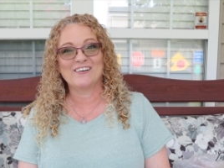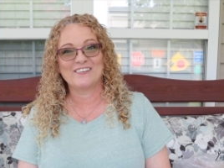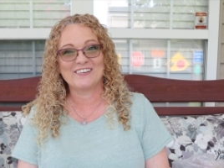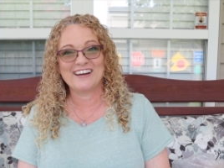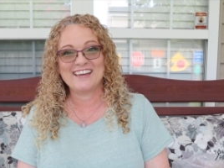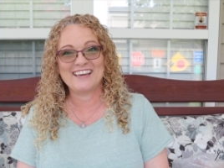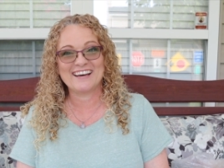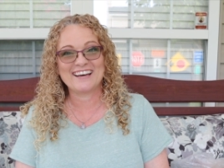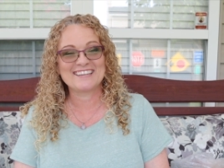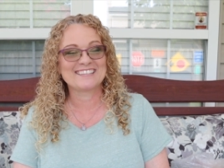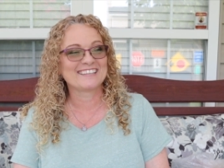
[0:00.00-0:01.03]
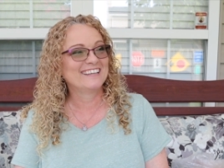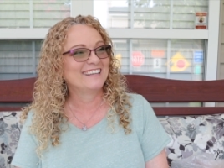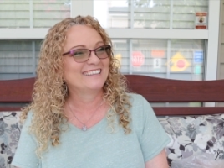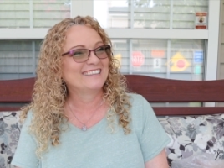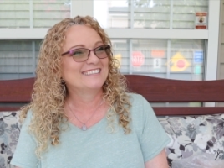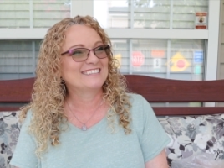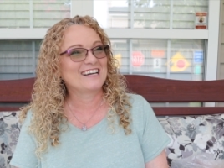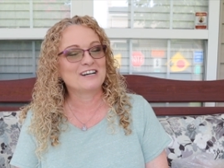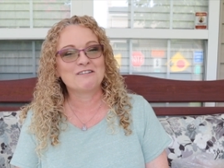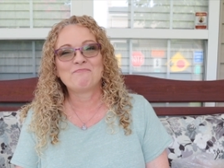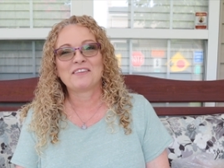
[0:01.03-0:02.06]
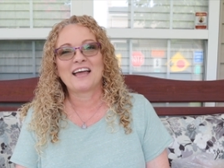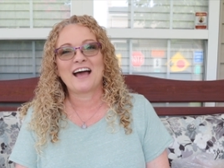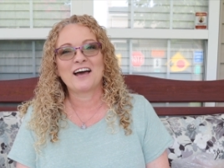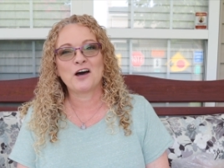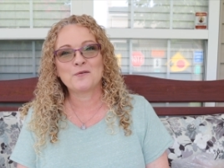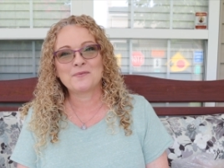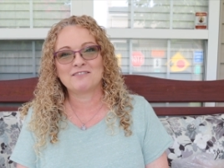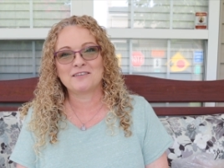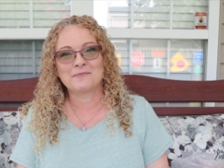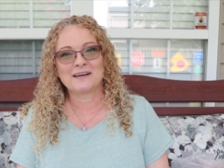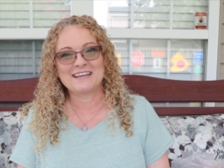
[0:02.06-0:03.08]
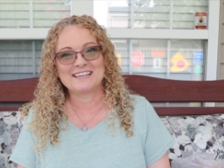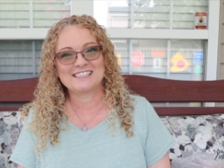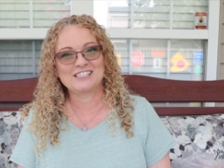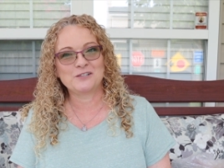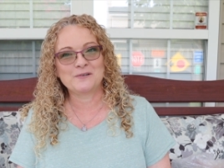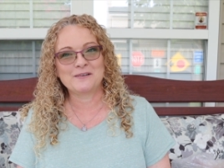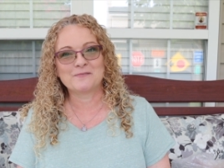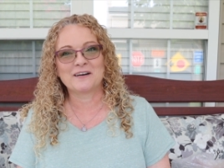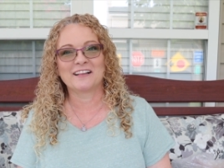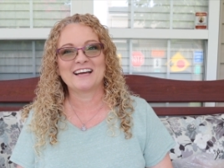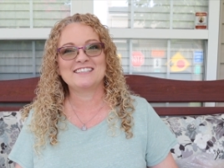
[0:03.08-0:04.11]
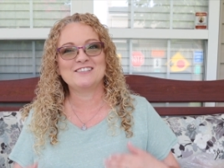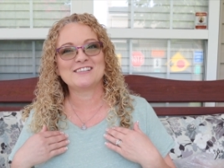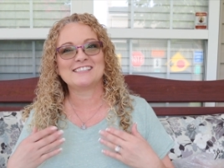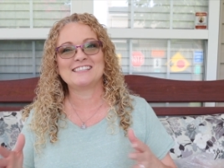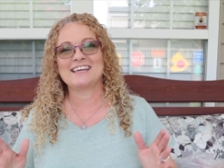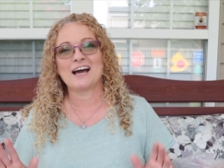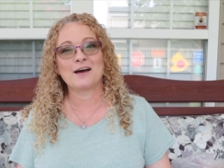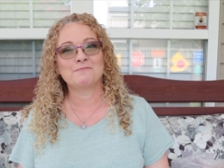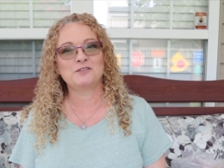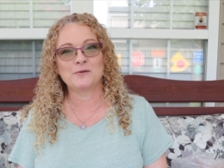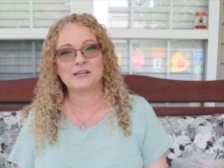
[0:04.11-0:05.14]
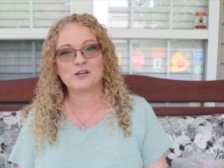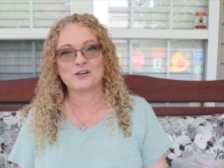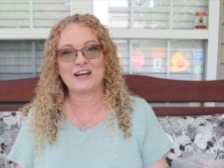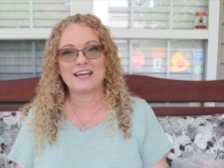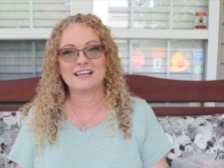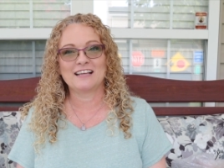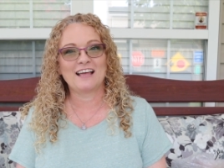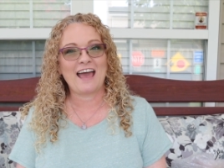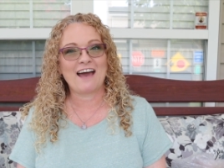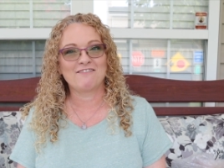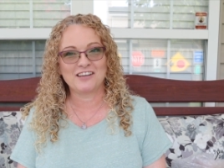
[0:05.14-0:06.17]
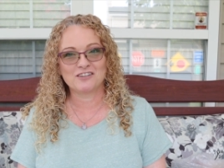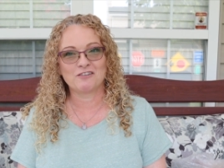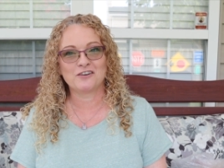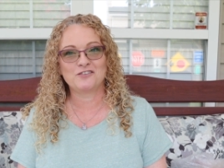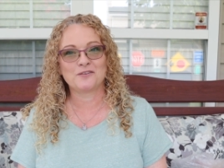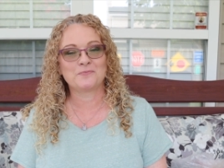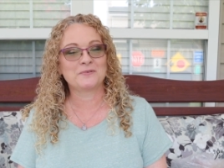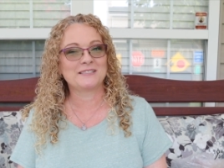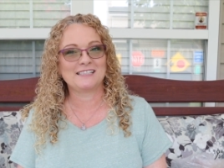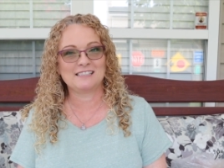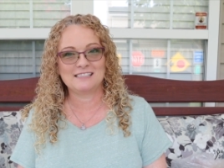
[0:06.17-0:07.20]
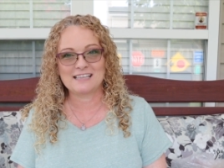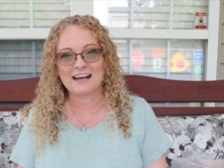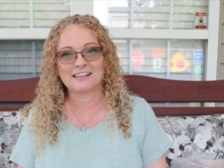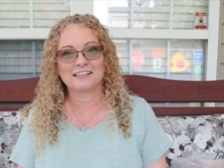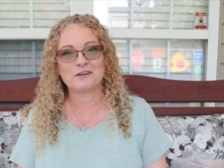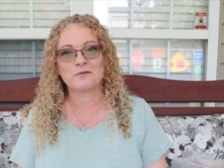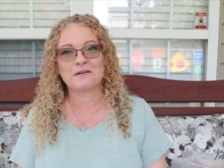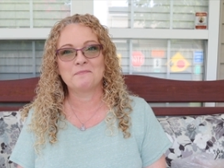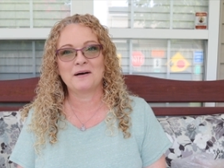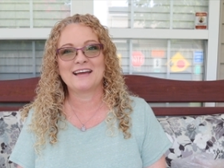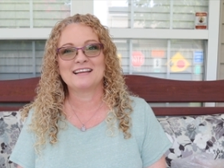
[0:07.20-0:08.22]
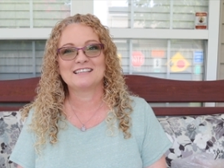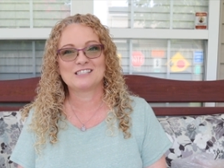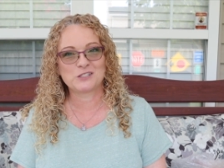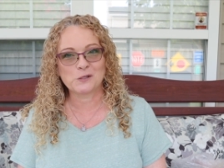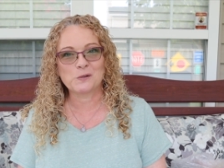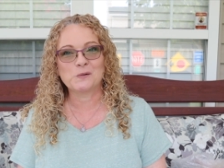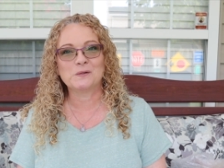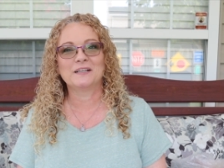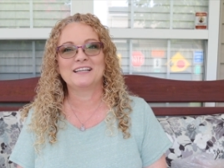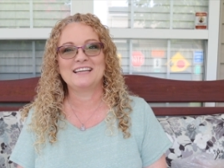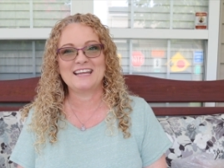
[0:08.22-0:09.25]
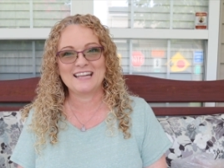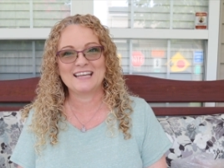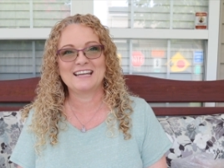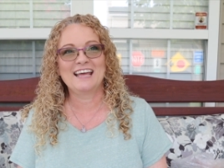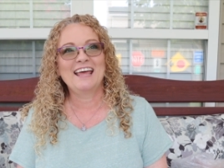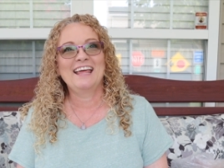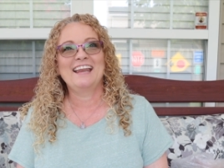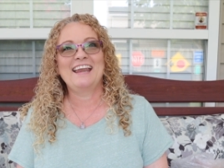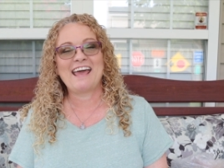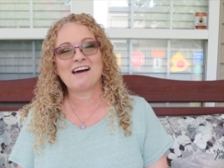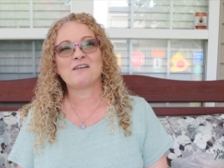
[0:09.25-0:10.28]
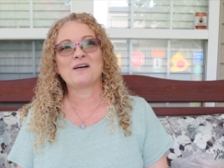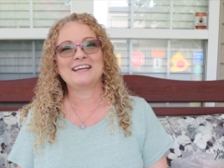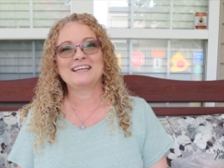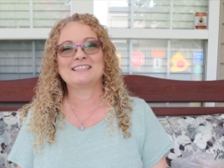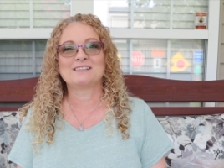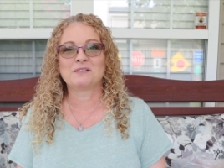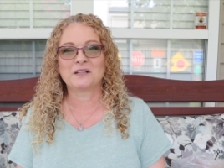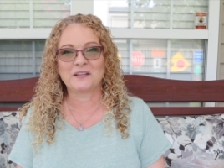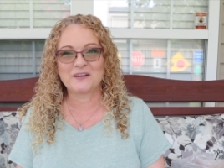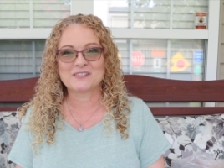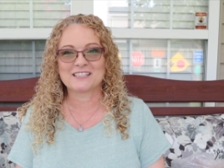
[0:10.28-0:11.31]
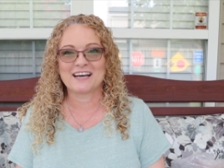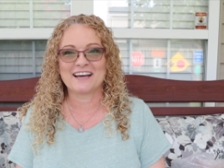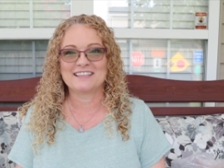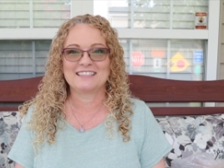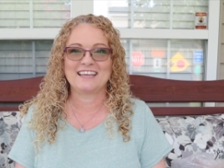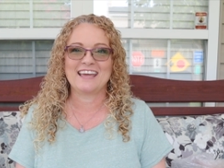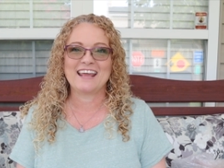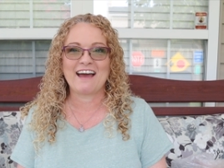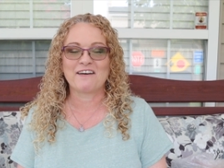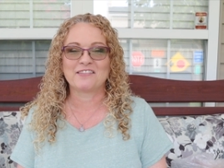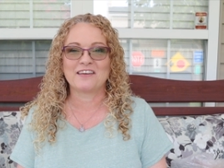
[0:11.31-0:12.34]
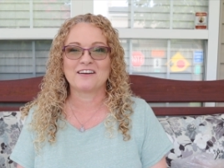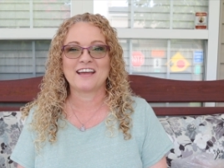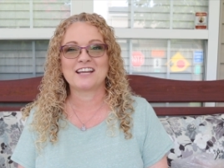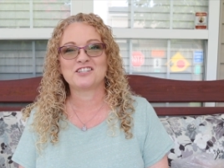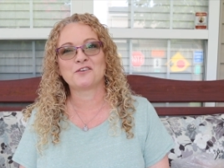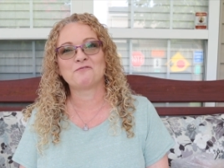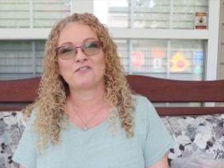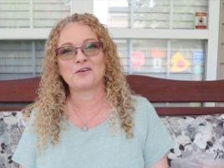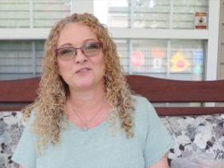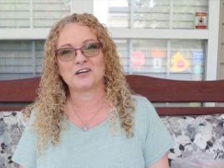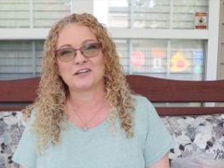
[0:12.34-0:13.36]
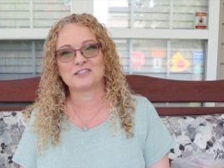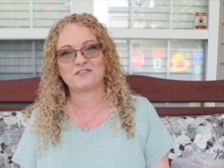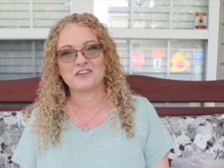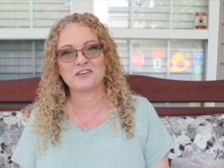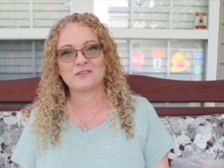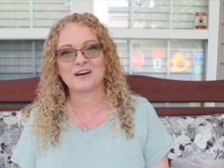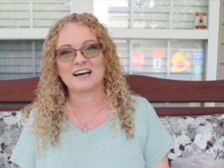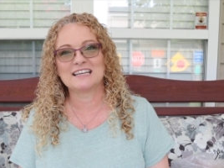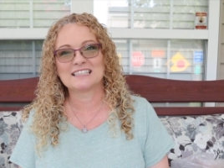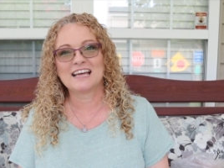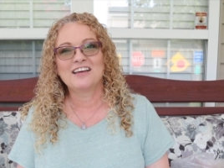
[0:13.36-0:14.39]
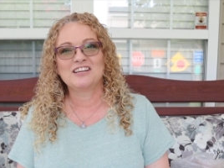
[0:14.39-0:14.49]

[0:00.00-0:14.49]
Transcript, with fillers: All right, guys? So I hope everybody is doing well. As you can see, I'm doing great. Having a road trip was exactly what my soul needed. Now I need some clear skies to get out there, catch some photons for you guys.